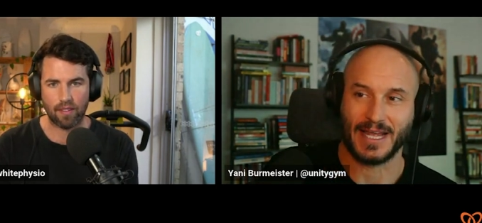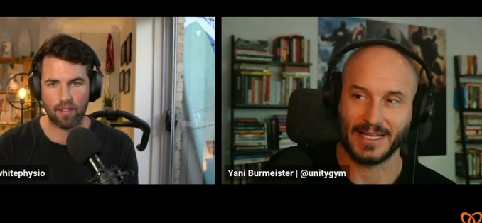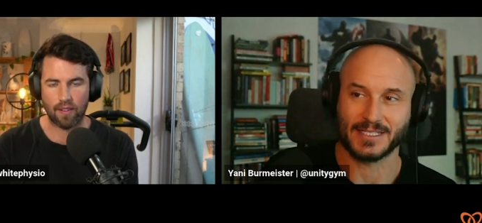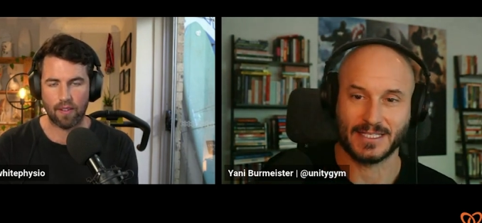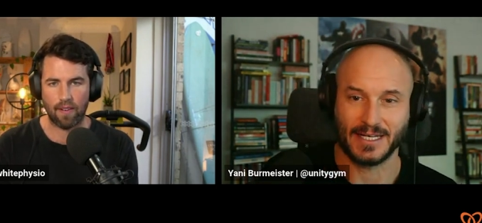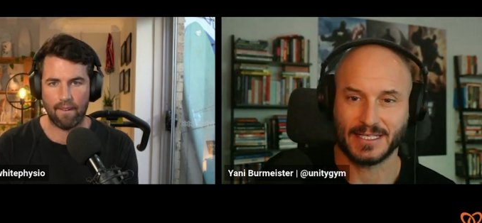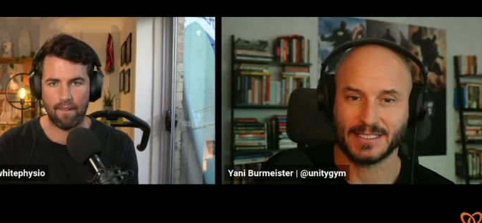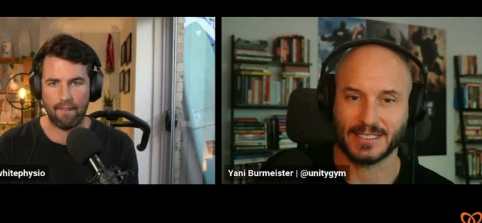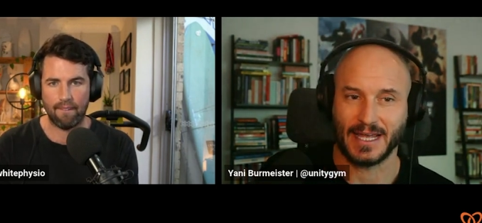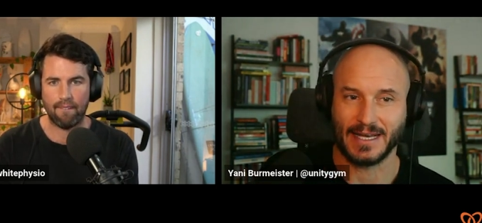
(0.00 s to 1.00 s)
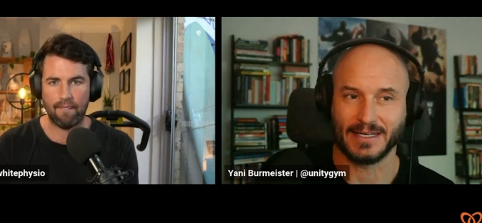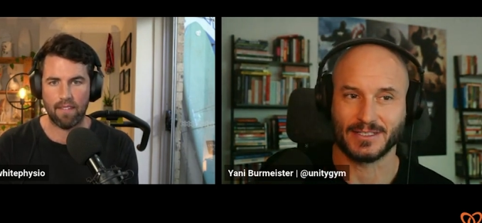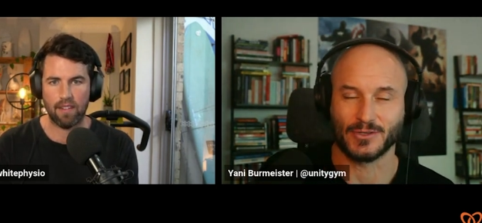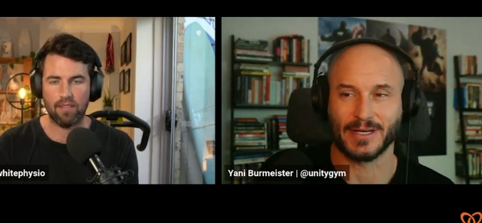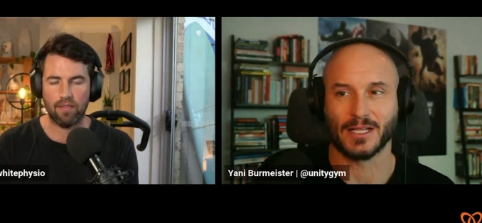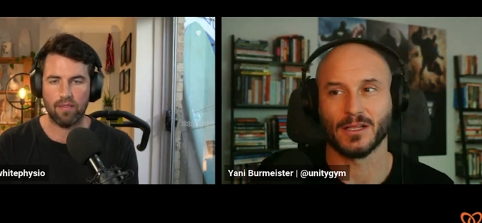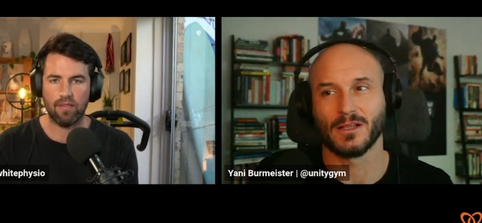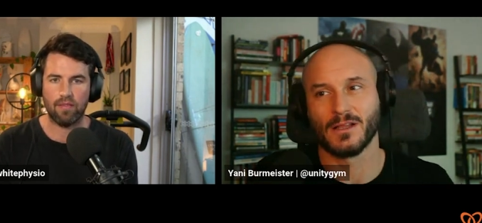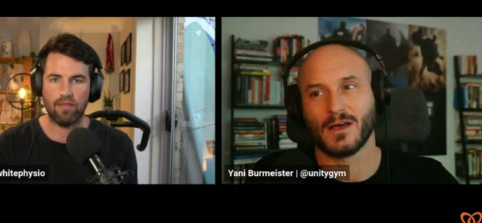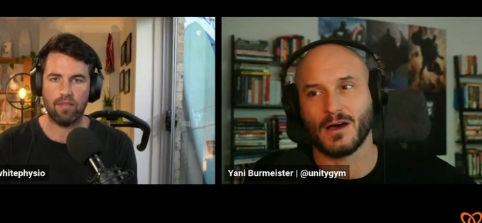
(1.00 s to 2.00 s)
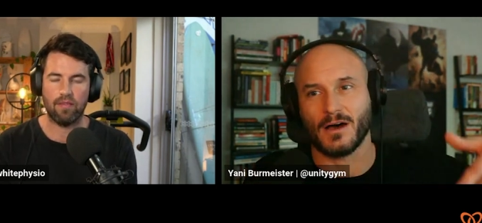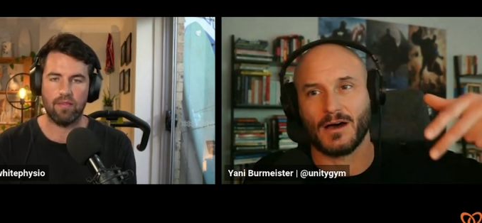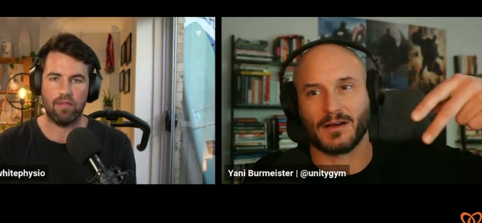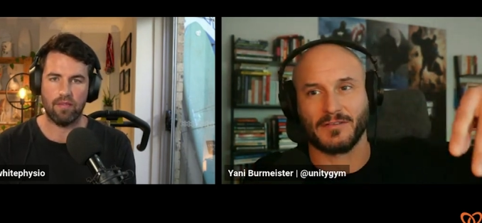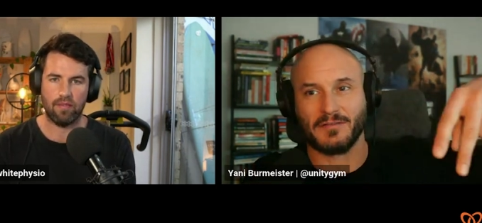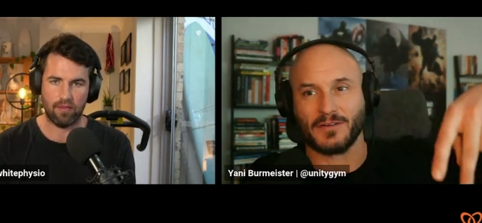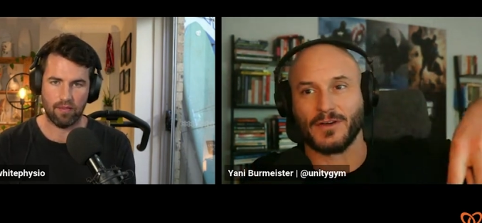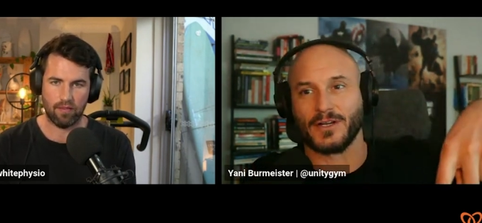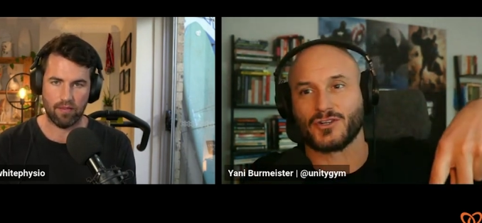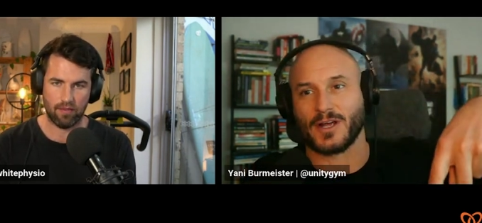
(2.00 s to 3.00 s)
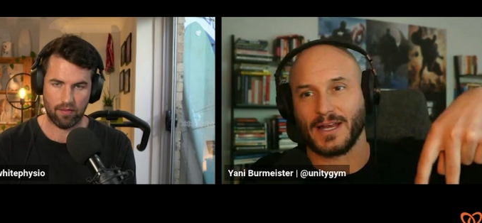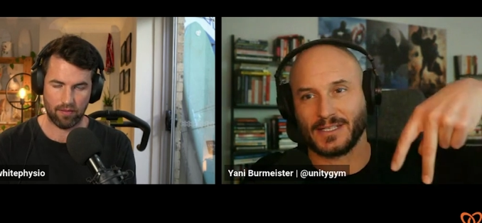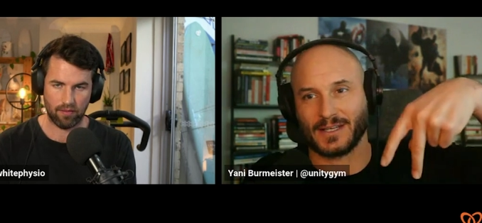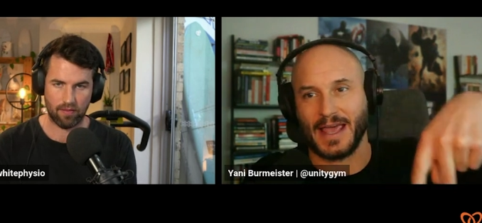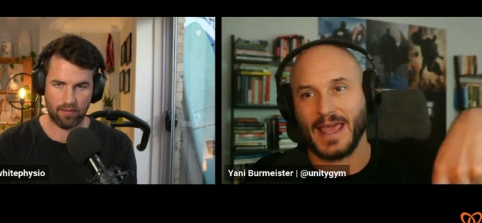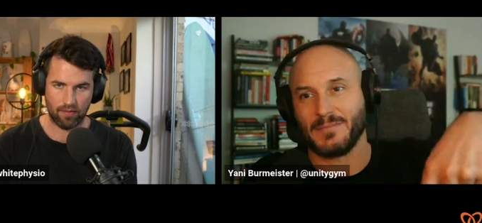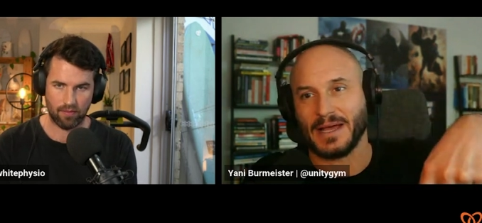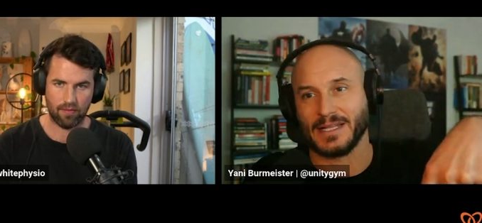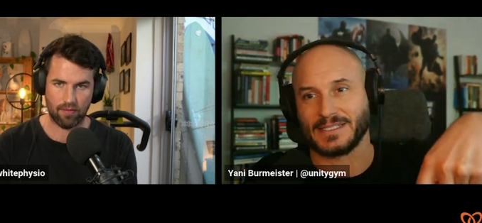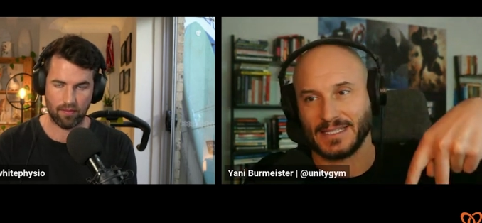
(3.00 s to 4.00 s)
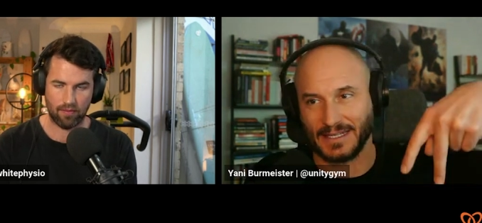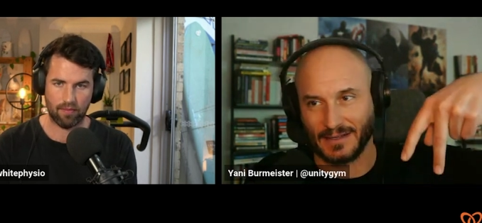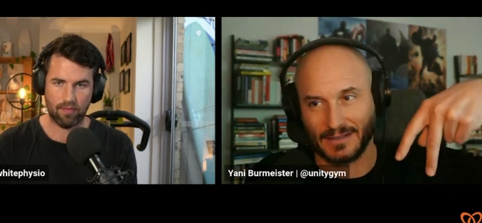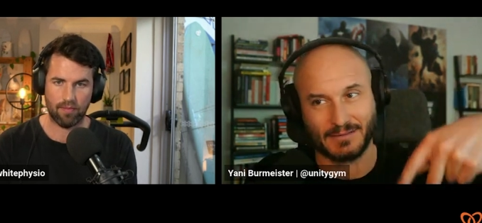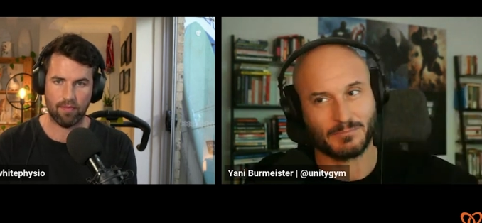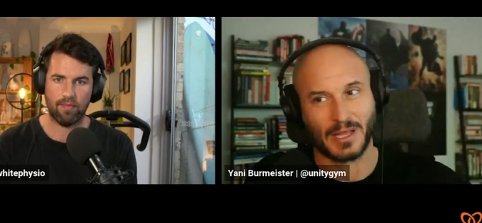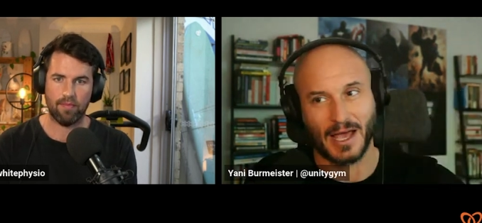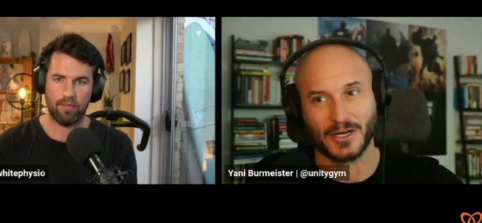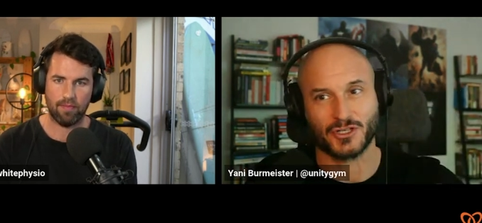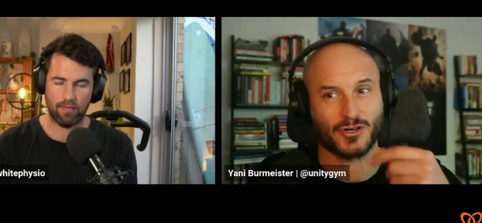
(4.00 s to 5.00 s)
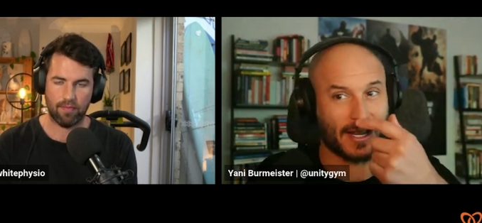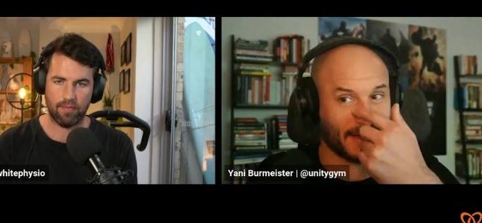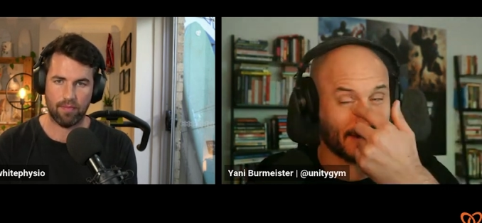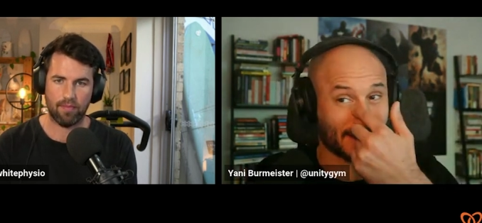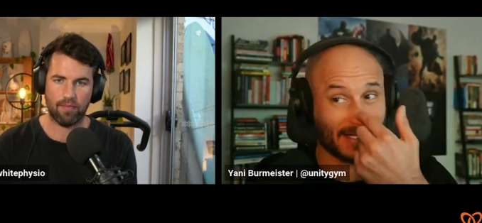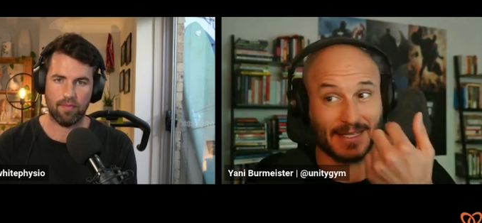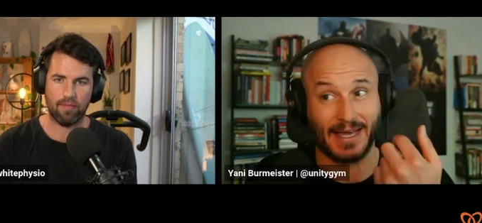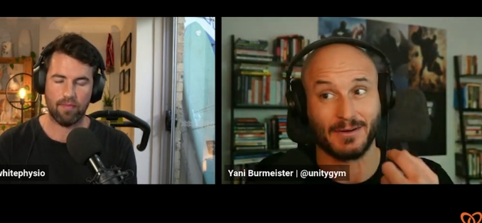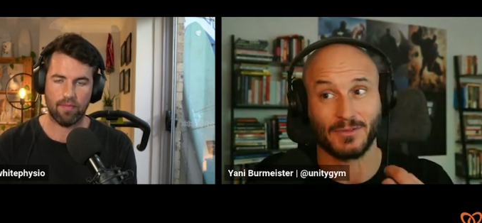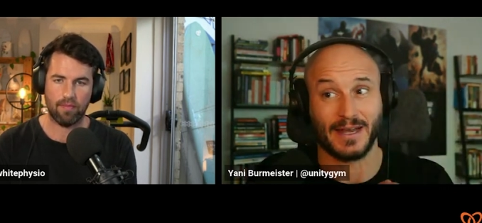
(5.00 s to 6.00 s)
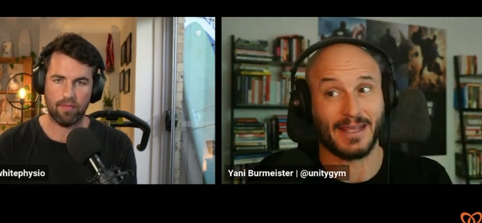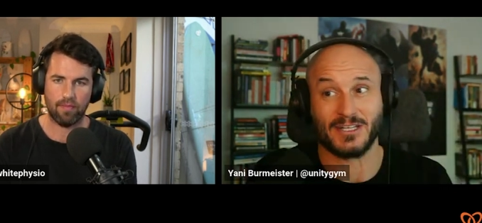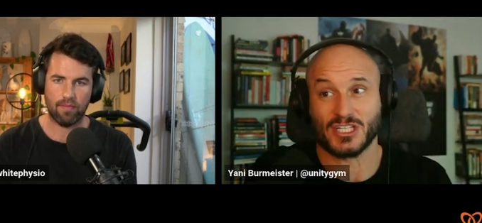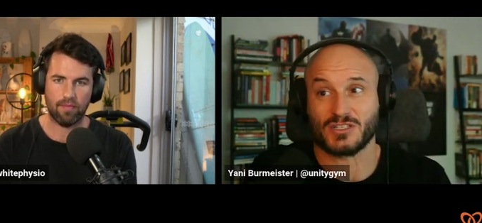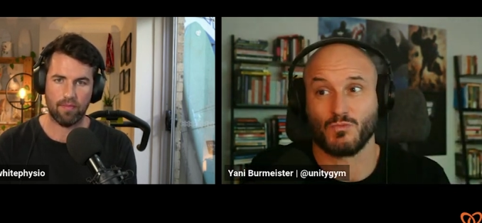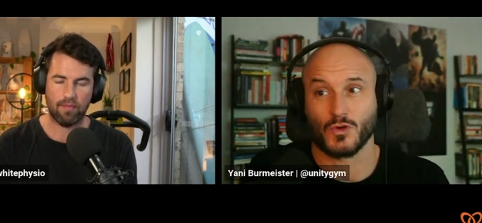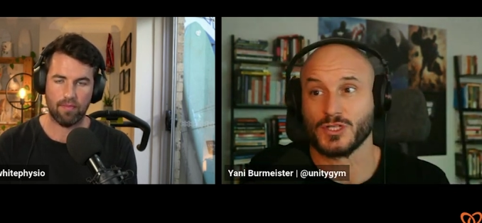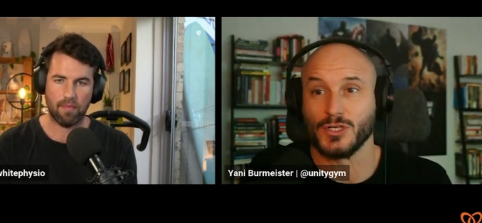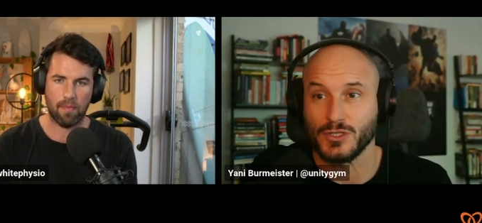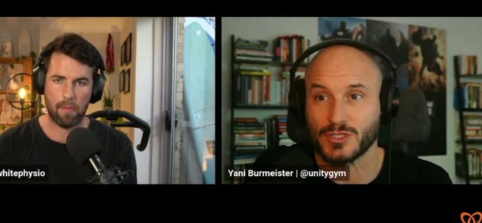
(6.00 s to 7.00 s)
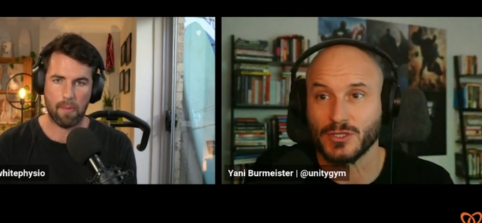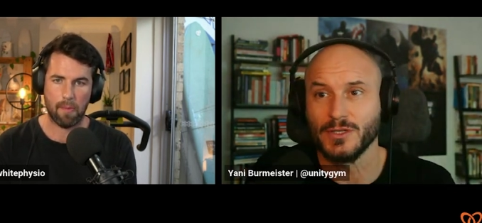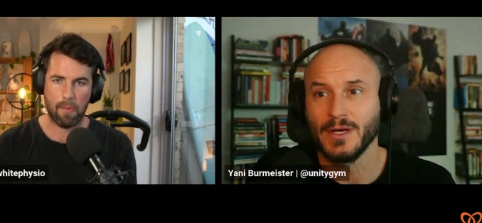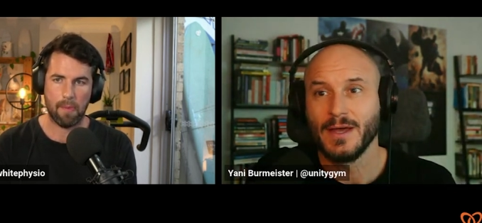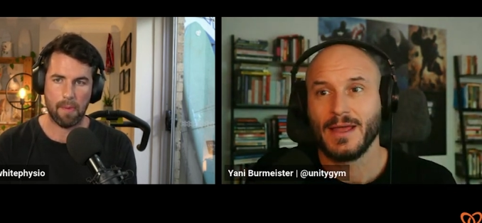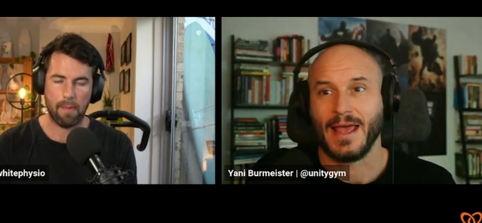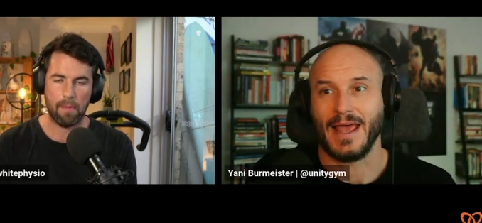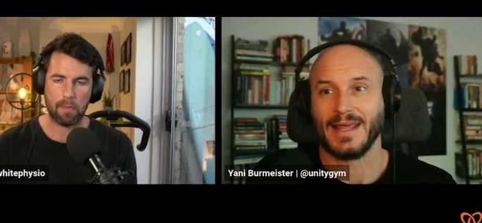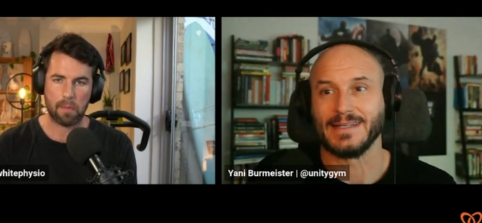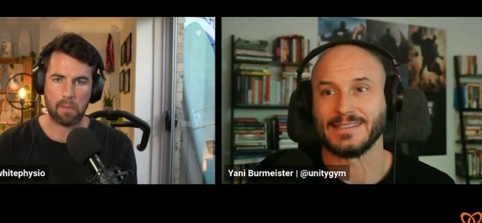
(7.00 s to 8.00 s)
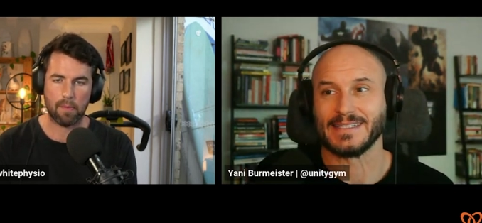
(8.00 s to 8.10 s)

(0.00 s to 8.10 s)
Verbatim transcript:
Speaker 1: calisthenics and doing a lot of inverted training. So hand balancing, plant training, things like that, that he just wasn't used to and